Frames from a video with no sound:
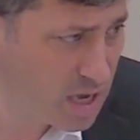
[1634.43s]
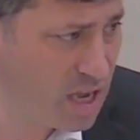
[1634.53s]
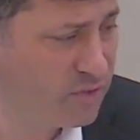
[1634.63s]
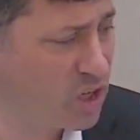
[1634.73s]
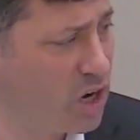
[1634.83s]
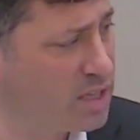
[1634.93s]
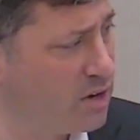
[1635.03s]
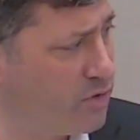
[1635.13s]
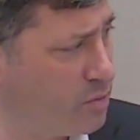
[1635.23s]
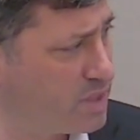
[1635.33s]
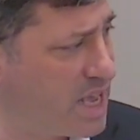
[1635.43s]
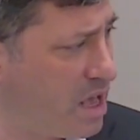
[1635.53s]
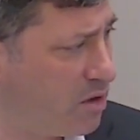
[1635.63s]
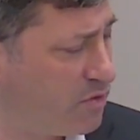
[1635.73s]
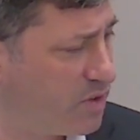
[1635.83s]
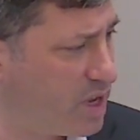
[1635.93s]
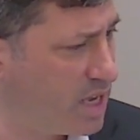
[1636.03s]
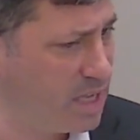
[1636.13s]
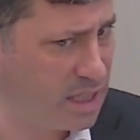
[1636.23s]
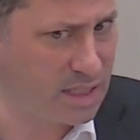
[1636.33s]
If the guy did it for himself,
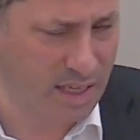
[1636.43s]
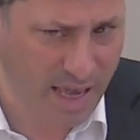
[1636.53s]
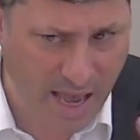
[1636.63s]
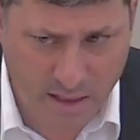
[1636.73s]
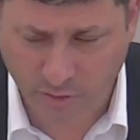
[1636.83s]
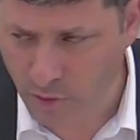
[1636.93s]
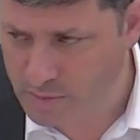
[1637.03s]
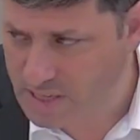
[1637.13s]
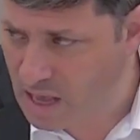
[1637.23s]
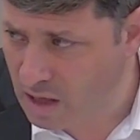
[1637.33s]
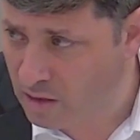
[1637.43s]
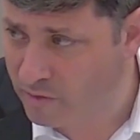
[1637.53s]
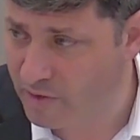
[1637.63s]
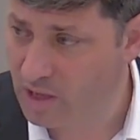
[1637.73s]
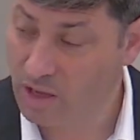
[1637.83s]
he lit the candle for himself.